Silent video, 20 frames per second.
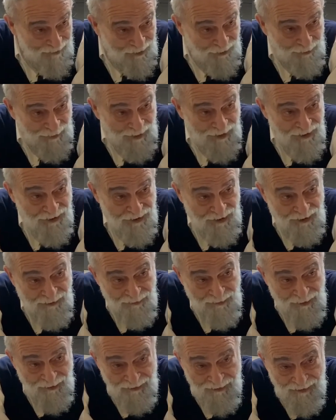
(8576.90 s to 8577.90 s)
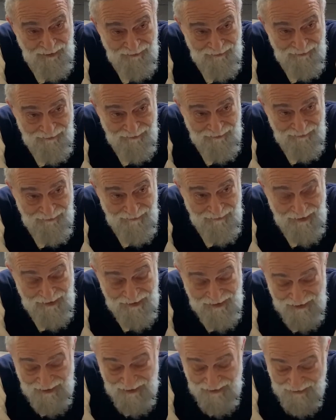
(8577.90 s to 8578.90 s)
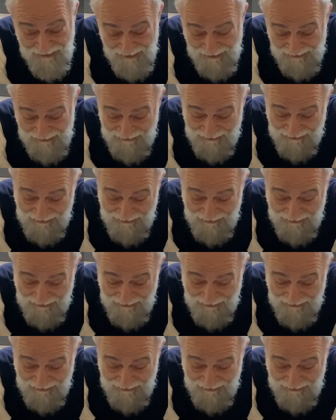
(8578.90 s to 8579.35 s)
Crazy Gemara. I actually had to